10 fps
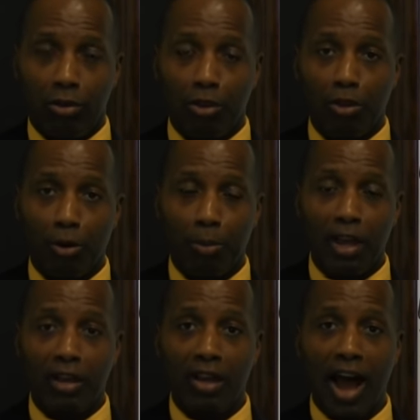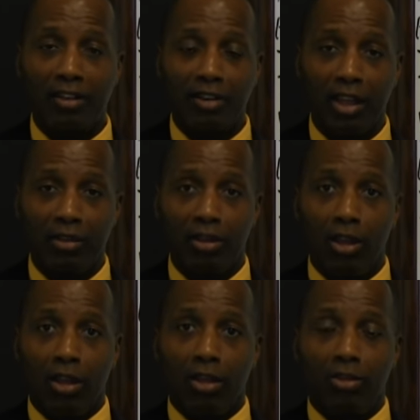to the European continent,
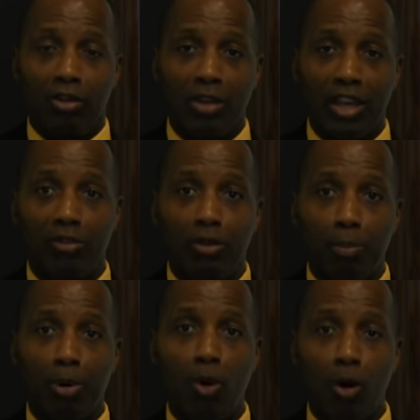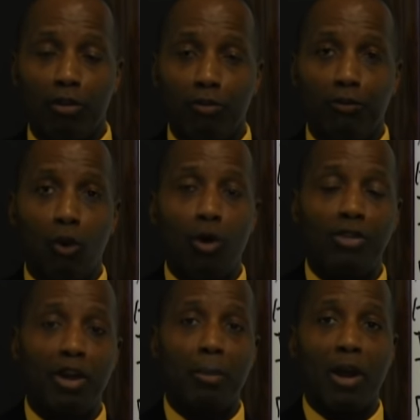to get support
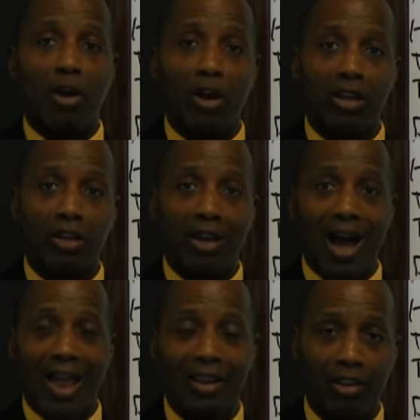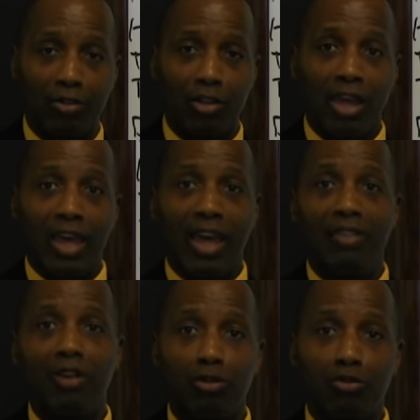for the American colonists
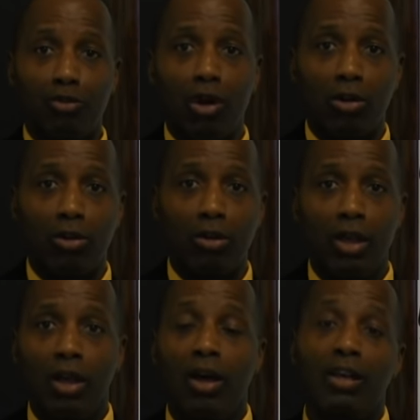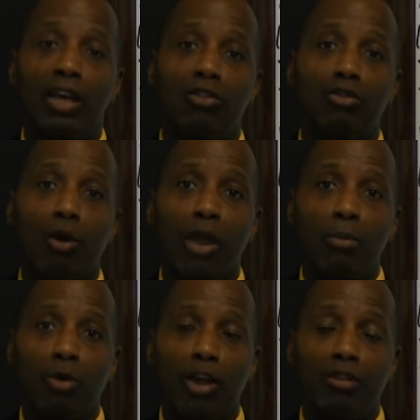in their struggle against
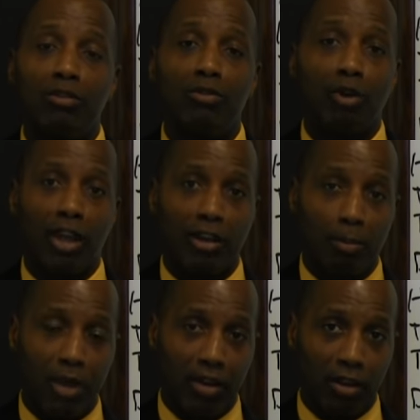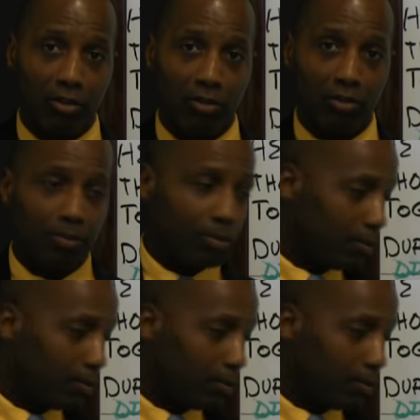Great Britain for independence.